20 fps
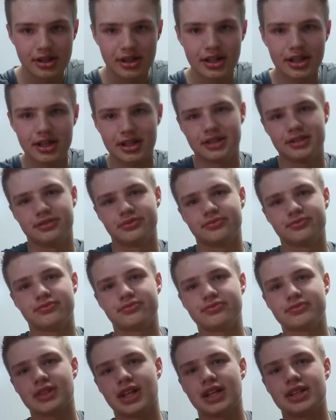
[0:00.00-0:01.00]
and
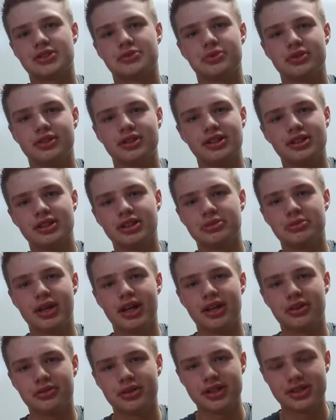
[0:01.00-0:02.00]
that's really the
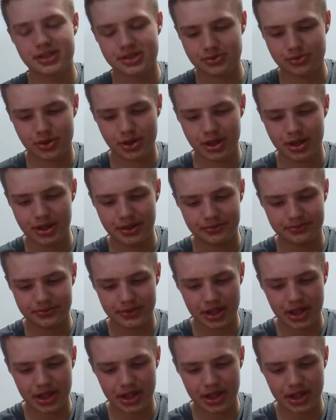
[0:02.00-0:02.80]
main reason why,